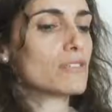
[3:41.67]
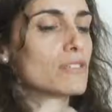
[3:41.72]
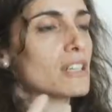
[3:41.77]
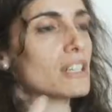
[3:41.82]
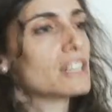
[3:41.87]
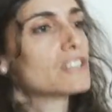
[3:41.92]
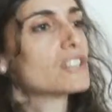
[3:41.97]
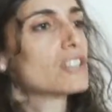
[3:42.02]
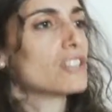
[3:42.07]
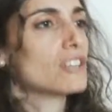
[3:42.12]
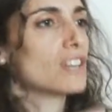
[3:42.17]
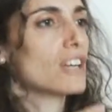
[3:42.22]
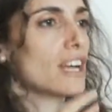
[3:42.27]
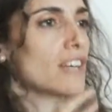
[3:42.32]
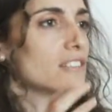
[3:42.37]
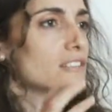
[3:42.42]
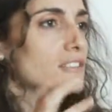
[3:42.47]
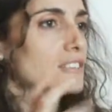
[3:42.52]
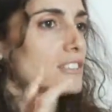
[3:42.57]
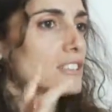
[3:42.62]
for nature
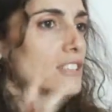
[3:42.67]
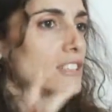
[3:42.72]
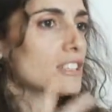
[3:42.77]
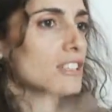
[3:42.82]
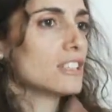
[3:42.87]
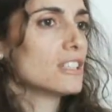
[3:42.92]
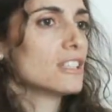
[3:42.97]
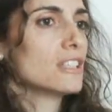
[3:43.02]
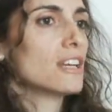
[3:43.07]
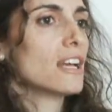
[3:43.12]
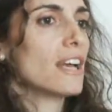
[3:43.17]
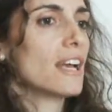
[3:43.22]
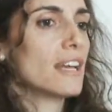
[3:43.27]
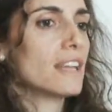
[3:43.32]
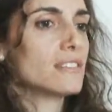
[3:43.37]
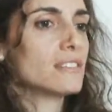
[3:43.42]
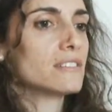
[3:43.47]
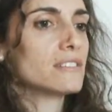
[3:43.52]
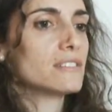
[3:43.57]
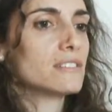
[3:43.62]
and
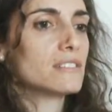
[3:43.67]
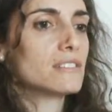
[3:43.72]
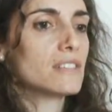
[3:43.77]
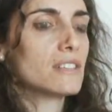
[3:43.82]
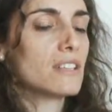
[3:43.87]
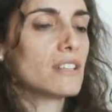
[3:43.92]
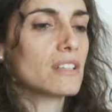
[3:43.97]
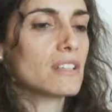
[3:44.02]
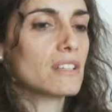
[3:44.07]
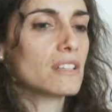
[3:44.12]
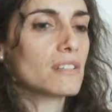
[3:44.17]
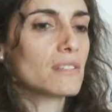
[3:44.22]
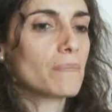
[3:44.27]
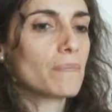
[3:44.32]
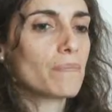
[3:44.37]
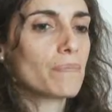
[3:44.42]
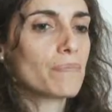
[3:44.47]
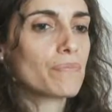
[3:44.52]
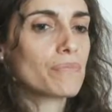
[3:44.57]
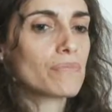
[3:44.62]
the
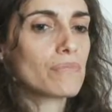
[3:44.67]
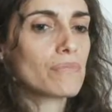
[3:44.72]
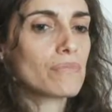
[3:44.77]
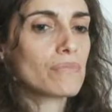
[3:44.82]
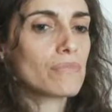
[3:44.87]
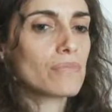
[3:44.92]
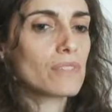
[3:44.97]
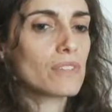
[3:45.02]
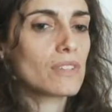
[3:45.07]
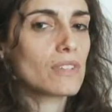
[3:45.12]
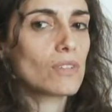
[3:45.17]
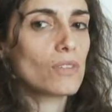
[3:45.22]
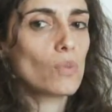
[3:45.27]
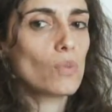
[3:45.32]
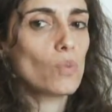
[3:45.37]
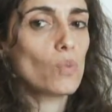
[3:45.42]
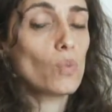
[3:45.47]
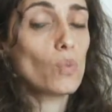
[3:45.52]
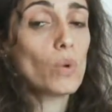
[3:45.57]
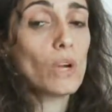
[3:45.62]

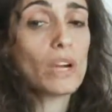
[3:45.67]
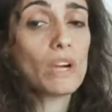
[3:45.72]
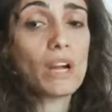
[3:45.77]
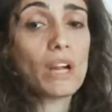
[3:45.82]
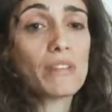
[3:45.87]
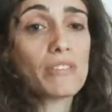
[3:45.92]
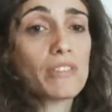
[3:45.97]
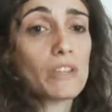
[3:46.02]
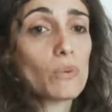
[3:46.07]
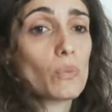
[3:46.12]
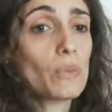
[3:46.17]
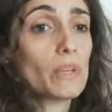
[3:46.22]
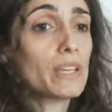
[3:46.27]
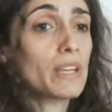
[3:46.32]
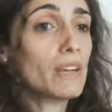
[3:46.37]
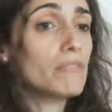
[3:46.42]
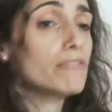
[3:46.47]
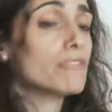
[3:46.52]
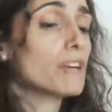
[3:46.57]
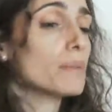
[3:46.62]
where I think we
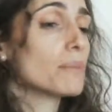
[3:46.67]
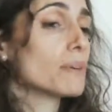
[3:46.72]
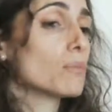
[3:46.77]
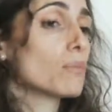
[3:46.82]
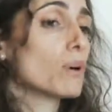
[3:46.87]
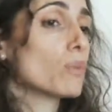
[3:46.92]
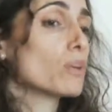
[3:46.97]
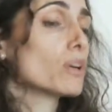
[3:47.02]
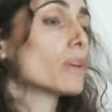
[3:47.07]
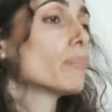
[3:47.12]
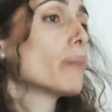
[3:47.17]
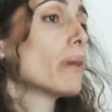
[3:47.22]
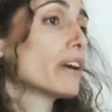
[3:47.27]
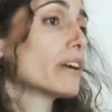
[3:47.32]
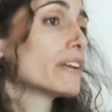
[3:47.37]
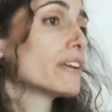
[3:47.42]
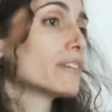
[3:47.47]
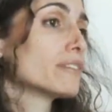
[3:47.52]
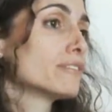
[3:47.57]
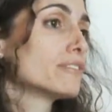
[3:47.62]
come from and what we're a
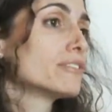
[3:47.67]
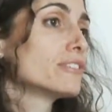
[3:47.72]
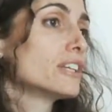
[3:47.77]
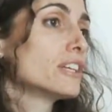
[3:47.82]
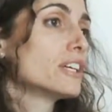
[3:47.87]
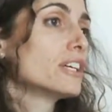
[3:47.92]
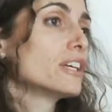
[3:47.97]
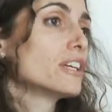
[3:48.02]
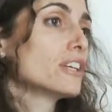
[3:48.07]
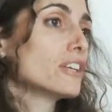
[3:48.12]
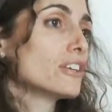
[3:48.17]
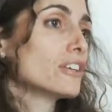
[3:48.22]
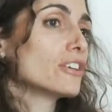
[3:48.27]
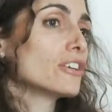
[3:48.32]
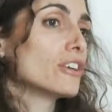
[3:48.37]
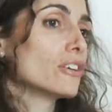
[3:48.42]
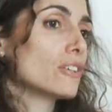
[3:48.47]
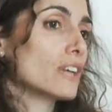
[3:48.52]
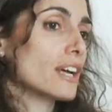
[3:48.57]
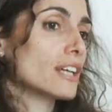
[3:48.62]
part of, you
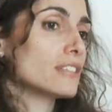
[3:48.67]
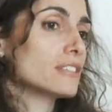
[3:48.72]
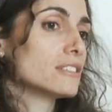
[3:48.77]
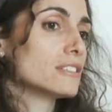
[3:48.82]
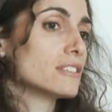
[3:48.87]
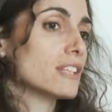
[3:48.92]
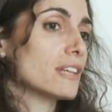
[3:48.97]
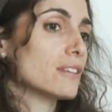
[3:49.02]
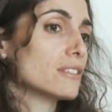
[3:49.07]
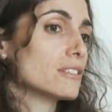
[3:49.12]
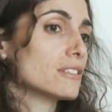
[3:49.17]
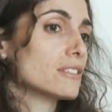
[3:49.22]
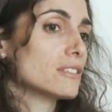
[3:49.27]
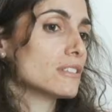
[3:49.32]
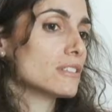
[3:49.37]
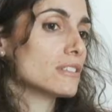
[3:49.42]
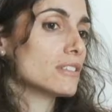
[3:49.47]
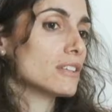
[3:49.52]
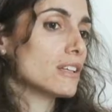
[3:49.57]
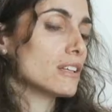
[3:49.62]
know, and that
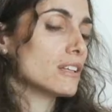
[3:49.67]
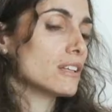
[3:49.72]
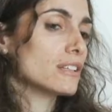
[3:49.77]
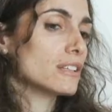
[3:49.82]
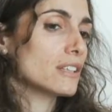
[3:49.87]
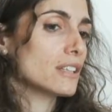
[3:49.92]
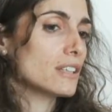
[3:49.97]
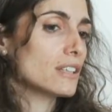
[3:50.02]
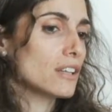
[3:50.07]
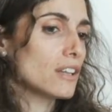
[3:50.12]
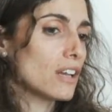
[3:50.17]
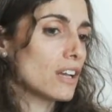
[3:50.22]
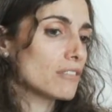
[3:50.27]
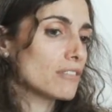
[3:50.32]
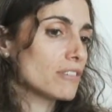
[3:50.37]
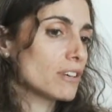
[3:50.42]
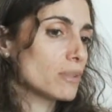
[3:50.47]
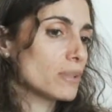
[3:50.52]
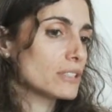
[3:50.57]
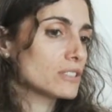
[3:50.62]
in a lot
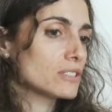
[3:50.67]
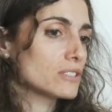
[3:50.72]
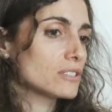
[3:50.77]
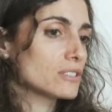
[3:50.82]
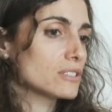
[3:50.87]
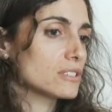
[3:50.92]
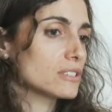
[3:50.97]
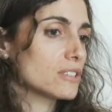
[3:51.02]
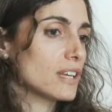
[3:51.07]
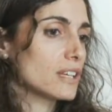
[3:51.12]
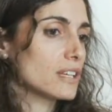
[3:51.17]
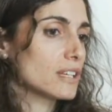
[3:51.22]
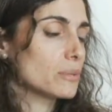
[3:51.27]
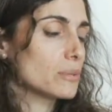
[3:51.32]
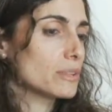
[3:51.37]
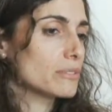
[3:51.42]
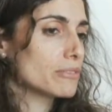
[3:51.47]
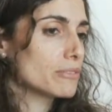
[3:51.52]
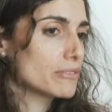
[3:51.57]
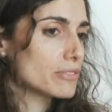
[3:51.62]
of our Western society
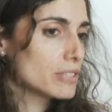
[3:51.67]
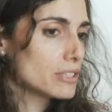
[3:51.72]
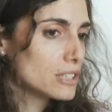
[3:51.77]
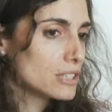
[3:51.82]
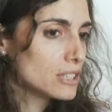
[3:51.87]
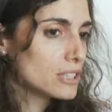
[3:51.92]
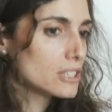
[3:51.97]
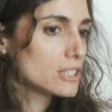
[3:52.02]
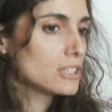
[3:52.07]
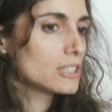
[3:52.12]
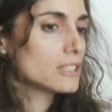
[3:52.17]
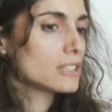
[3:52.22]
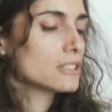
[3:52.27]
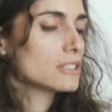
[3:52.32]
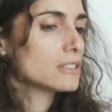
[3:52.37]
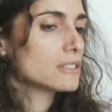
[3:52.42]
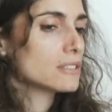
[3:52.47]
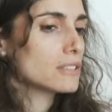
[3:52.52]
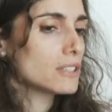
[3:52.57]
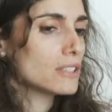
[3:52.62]
we've,
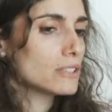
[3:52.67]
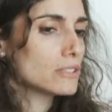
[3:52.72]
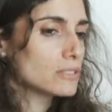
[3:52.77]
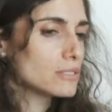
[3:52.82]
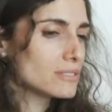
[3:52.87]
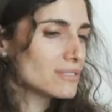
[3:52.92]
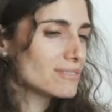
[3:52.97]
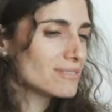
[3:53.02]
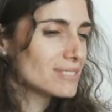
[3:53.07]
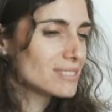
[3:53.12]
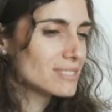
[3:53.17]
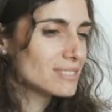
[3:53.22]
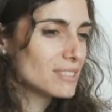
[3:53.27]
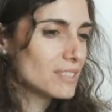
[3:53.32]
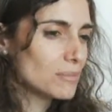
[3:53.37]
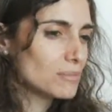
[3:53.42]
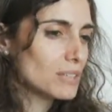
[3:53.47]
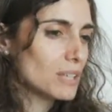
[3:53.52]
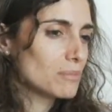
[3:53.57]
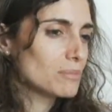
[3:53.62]
you know,
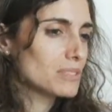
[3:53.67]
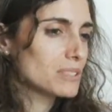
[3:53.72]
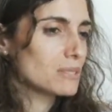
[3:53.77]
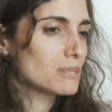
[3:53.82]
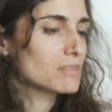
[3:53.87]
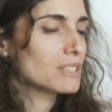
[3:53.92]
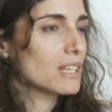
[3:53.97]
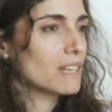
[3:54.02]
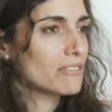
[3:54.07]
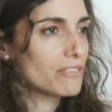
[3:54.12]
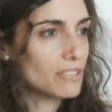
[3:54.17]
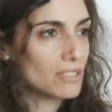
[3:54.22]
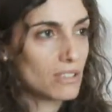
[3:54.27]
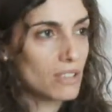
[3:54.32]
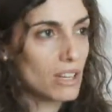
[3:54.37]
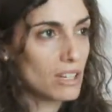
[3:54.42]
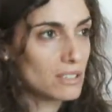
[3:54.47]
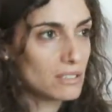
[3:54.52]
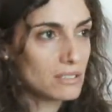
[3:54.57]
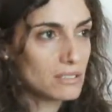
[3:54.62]
sometimes seem to have
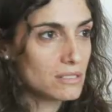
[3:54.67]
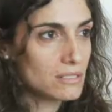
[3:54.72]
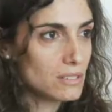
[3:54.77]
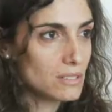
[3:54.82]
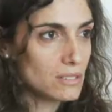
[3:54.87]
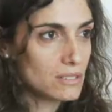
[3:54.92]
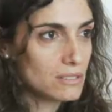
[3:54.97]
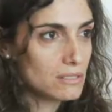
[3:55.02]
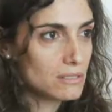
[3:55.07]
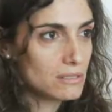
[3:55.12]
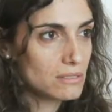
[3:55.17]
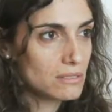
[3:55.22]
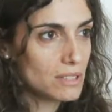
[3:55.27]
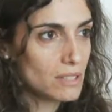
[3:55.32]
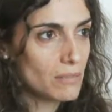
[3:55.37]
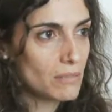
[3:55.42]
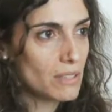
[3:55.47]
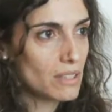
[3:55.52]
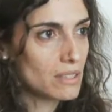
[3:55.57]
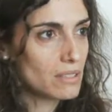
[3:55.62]
forgotten or